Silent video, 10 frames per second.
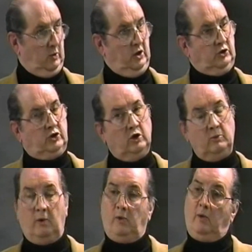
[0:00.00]
We're in
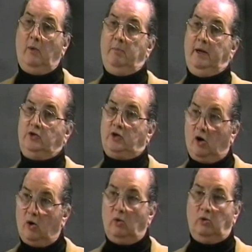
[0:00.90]
tune with what we've been
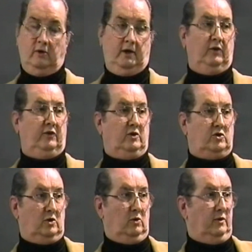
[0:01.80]
told is the
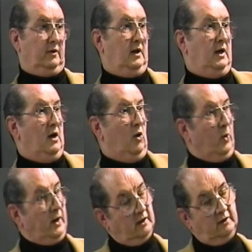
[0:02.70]
truth.
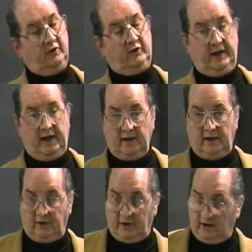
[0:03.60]
We
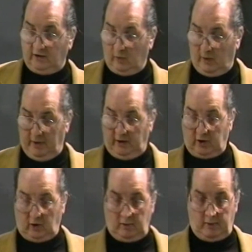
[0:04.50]
understand that thing that we've been
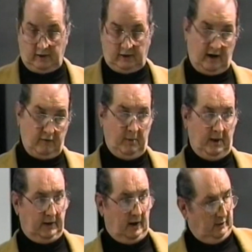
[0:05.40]
told about
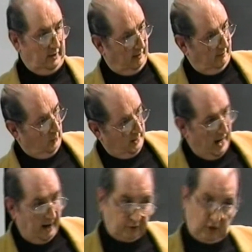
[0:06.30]
government, that we
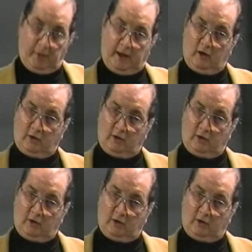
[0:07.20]
have to pay